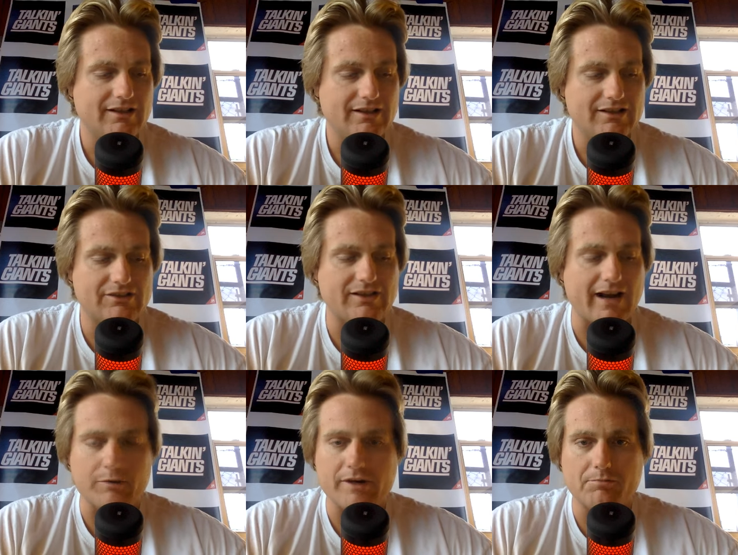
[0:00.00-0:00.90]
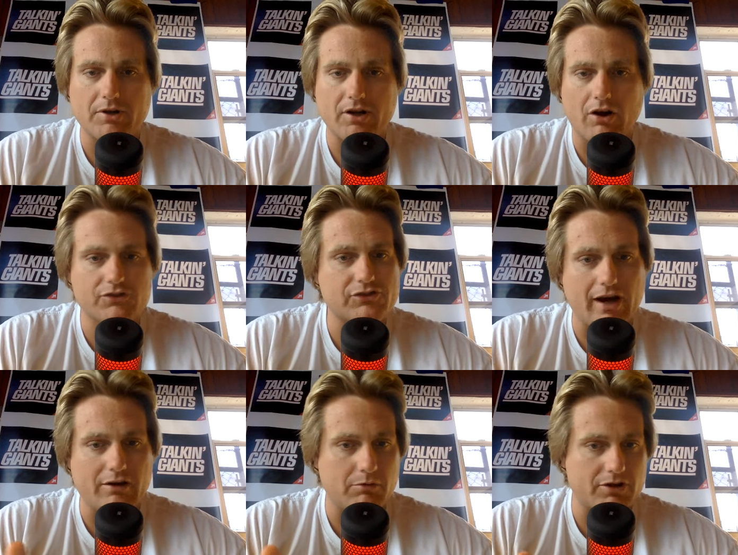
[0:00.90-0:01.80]
is kind of weird. But also,
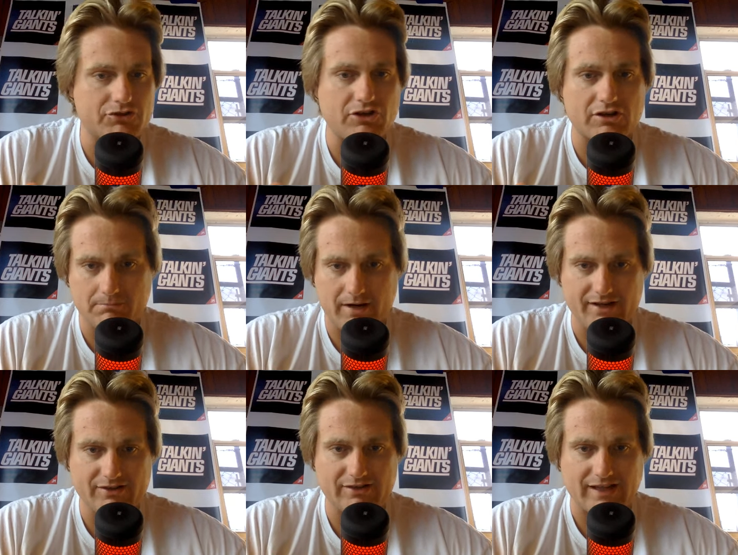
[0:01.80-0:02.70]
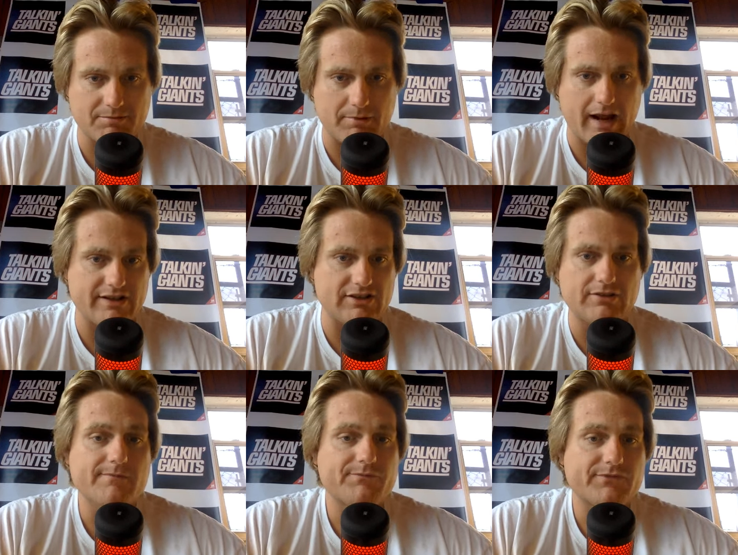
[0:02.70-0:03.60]
I don't want to judge him by his stats. But I just
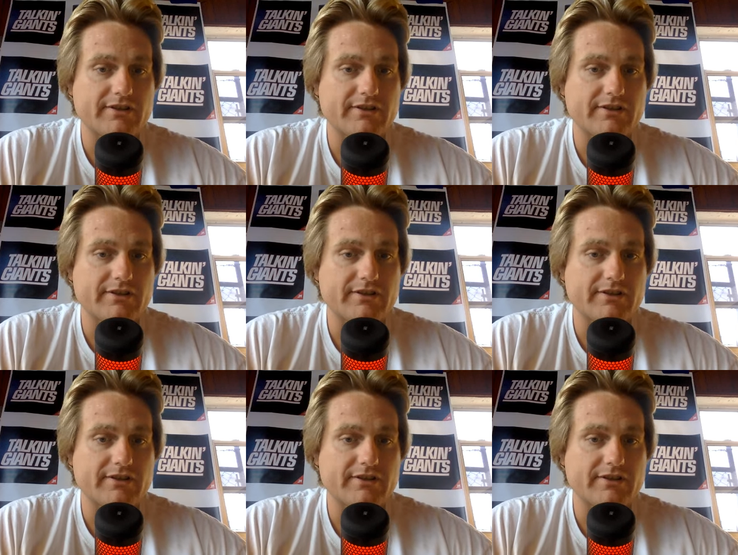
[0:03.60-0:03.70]
you're